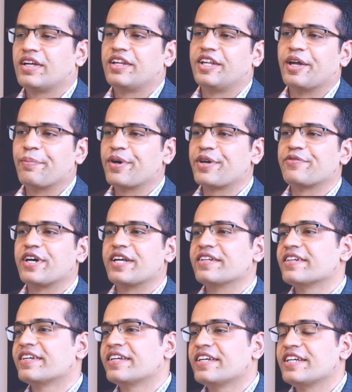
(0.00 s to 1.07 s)
Number 1,
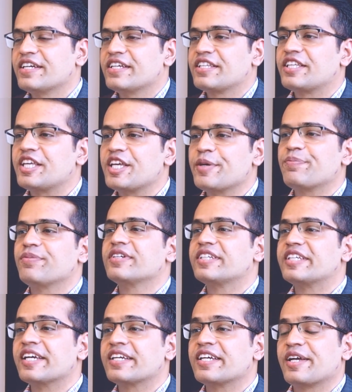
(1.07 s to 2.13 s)

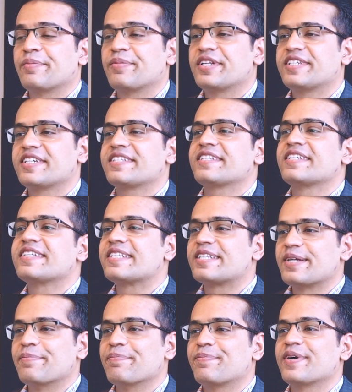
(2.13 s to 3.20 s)
keep gig images
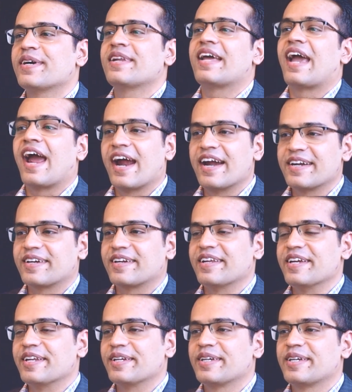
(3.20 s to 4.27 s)
simple and
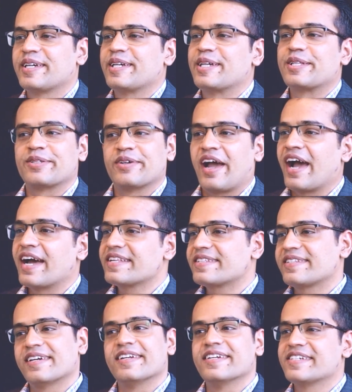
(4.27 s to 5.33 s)
clean. So as
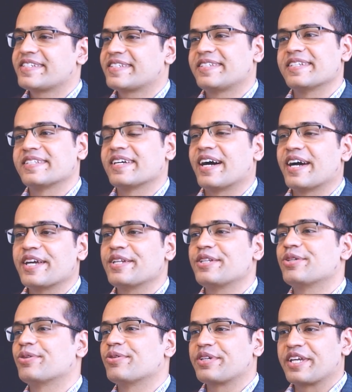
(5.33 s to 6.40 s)
sellers design,
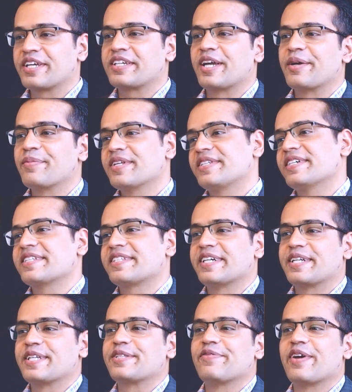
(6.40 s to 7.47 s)
gig images,
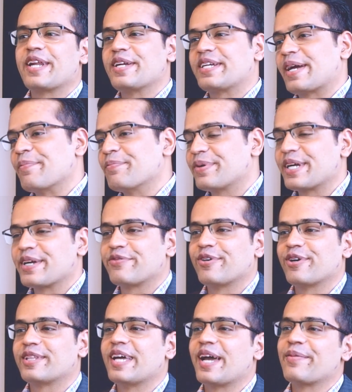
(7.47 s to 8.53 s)
it is very tempting
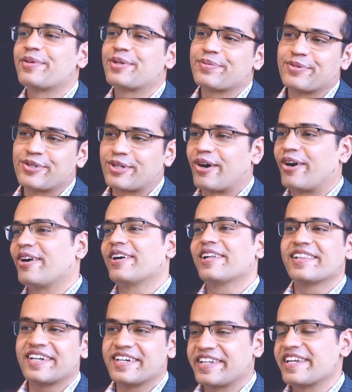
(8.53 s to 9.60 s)
for them to put
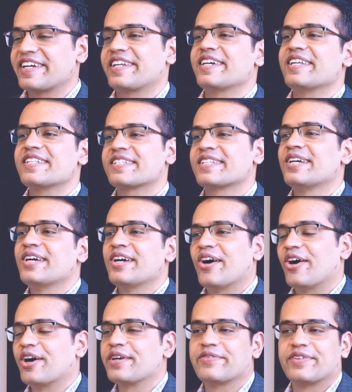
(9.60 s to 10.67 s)
all the details
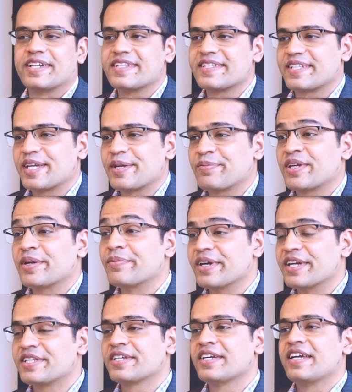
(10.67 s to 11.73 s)
on one same
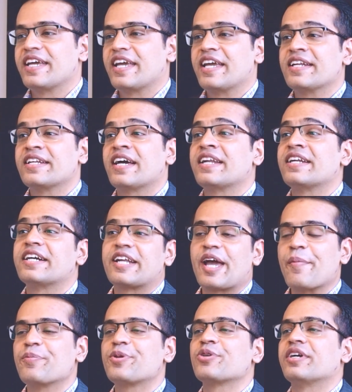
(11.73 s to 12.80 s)
image in an
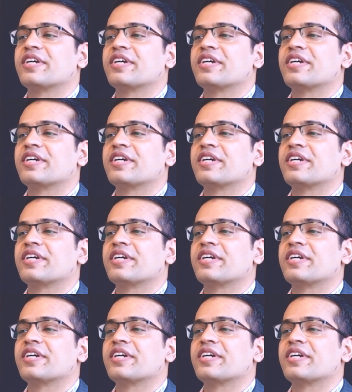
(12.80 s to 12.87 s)
attempt to